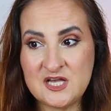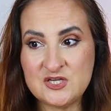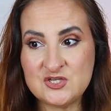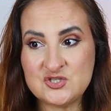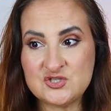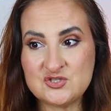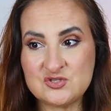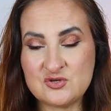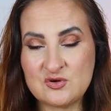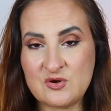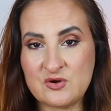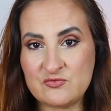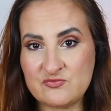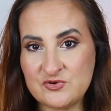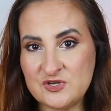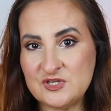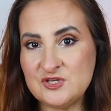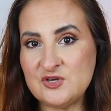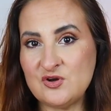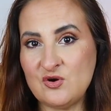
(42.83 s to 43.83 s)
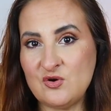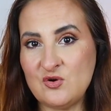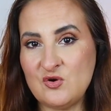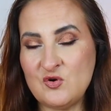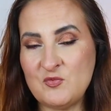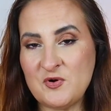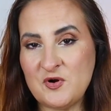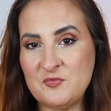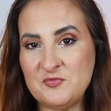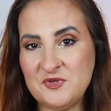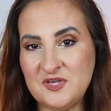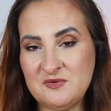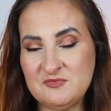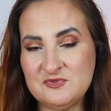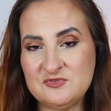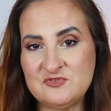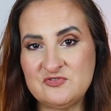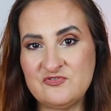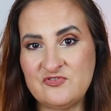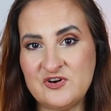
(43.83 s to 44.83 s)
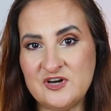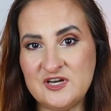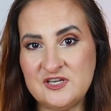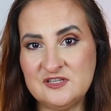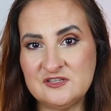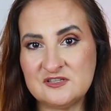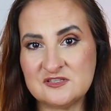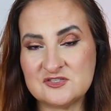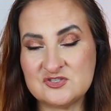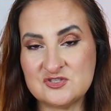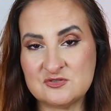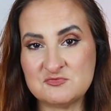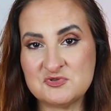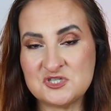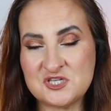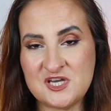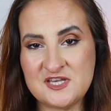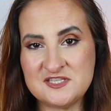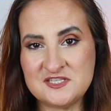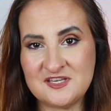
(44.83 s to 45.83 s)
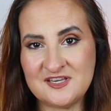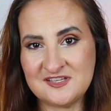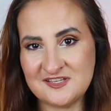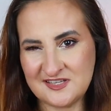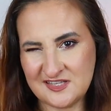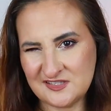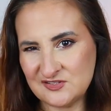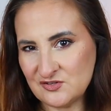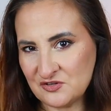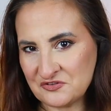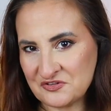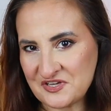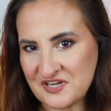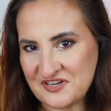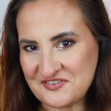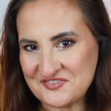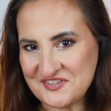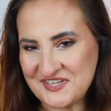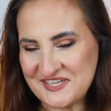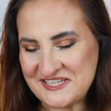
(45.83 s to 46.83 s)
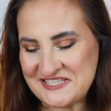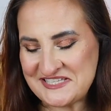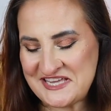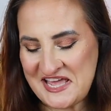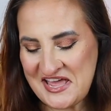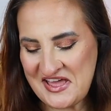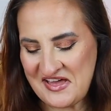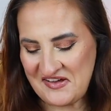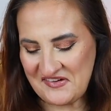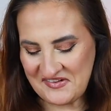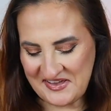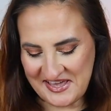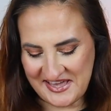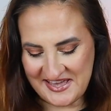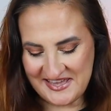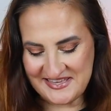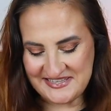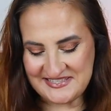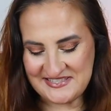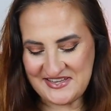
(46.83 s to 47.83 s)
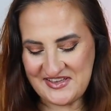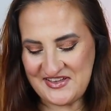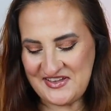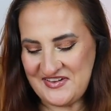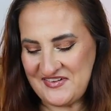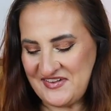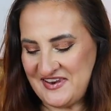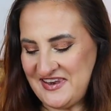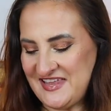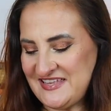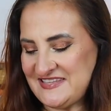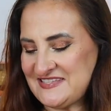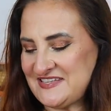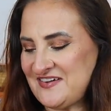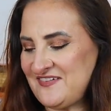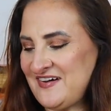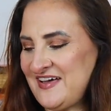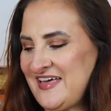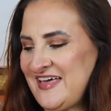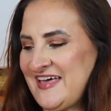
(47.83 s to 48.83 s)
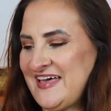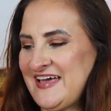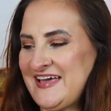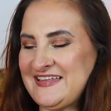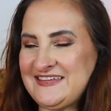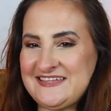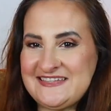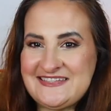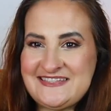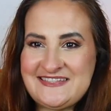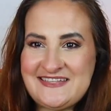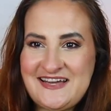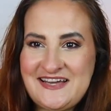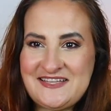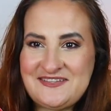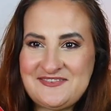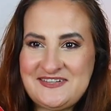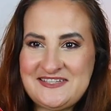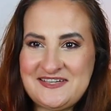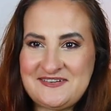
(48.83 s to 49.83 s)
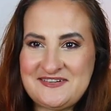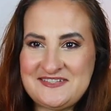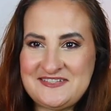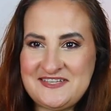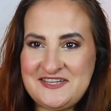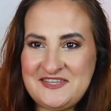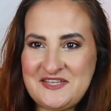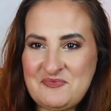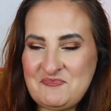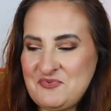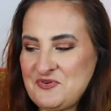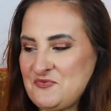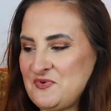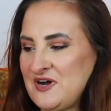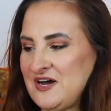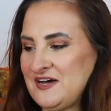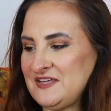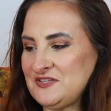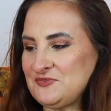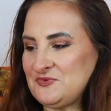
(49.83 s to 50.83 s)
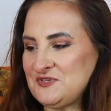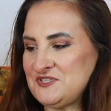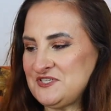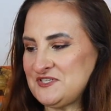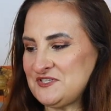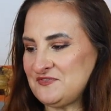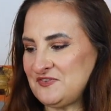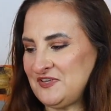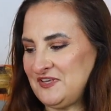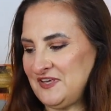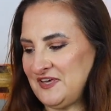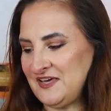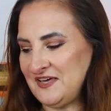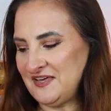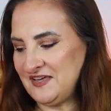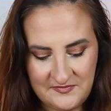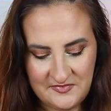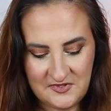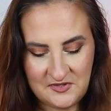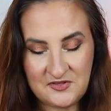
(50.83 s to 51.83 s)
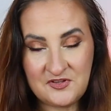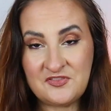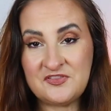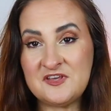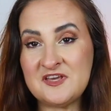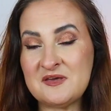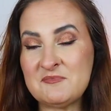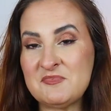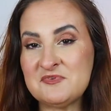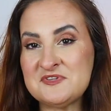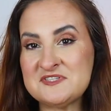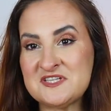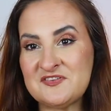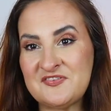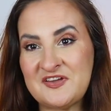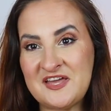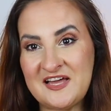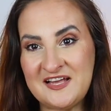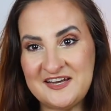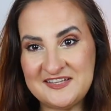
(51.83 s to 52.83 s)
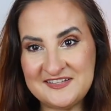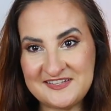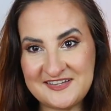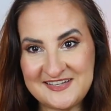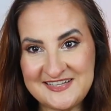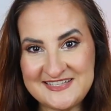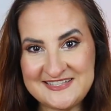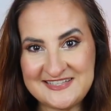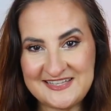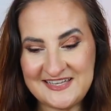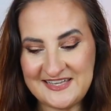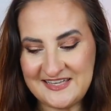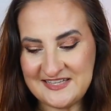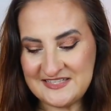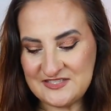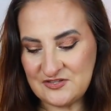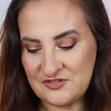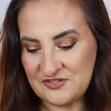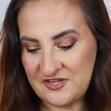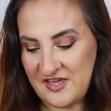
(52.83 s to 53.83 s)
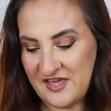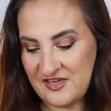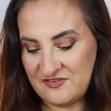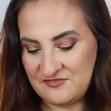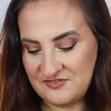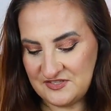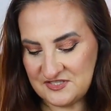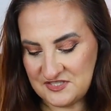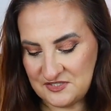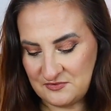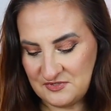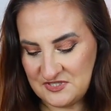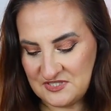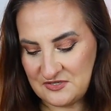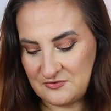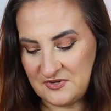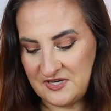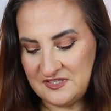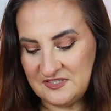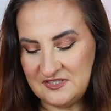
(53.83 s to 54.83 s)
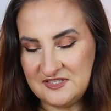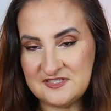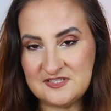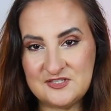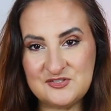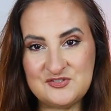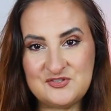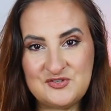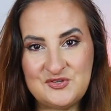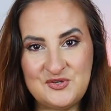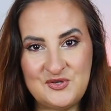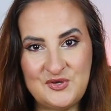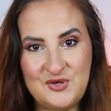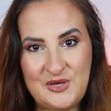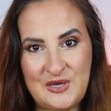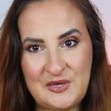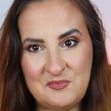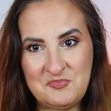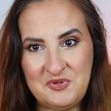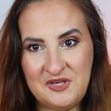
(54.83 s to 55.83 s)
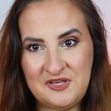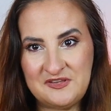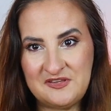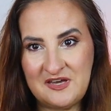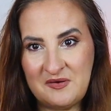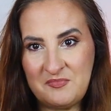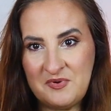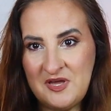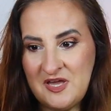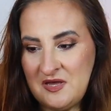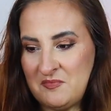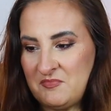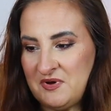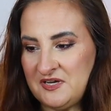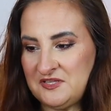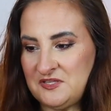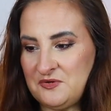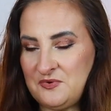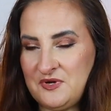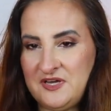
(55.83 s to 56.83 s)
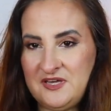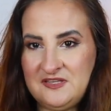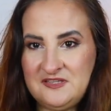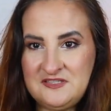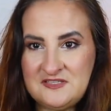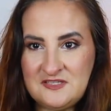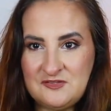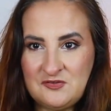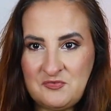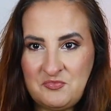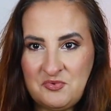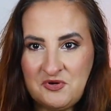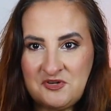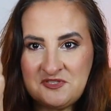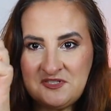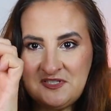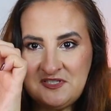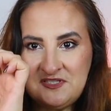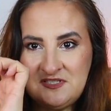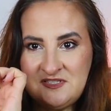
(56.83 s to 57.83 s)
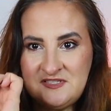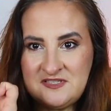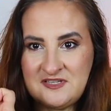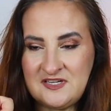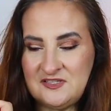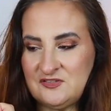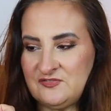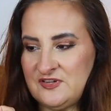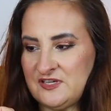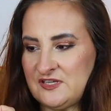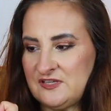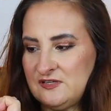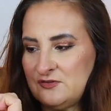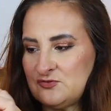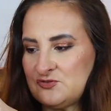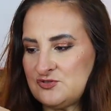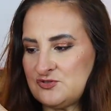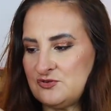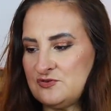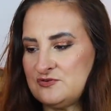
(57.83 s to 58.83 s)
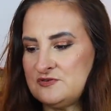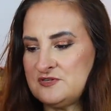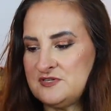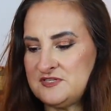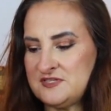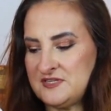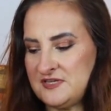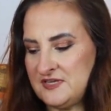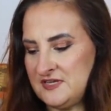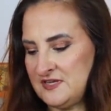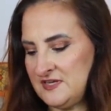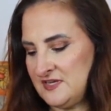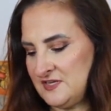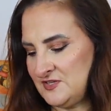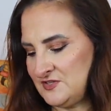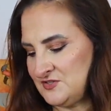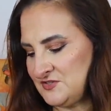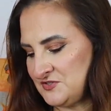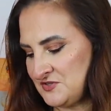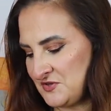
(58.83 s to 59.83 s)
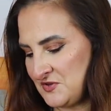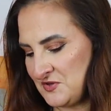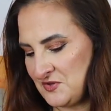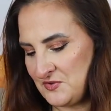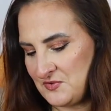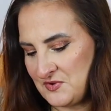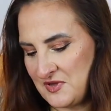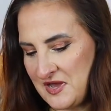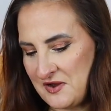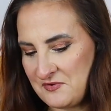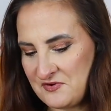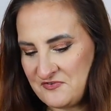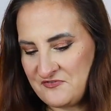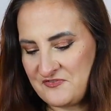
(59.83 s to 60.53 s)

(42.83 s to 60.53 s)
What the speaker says: So I really hope I'll be able to find some shades here that I don't have yet. Okay, so let's go ahead and start with our day number one, which is over here. The good thing about the 7 calendar is that it's not heavy, so it's quite easy to pick it up. By the way, these are not boxes, these are kind of like little drawers. So our